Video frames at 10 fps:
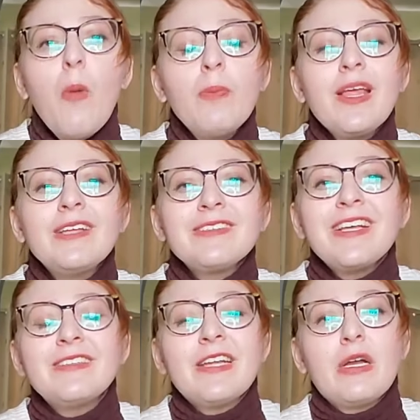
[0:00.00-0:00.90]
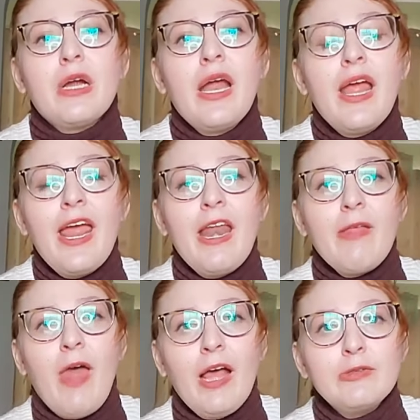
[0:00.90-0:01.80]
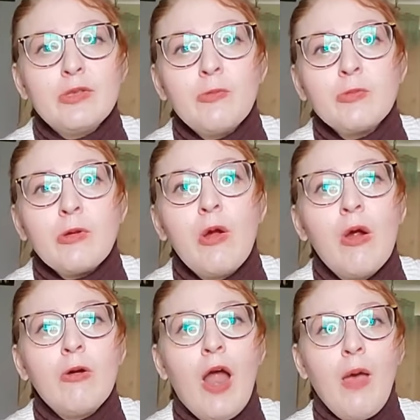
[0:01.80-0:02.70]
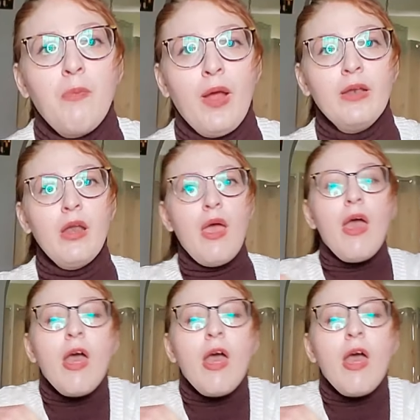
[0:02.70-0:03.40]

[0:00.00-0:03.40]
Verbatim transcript: please consider hitting that subscribe button.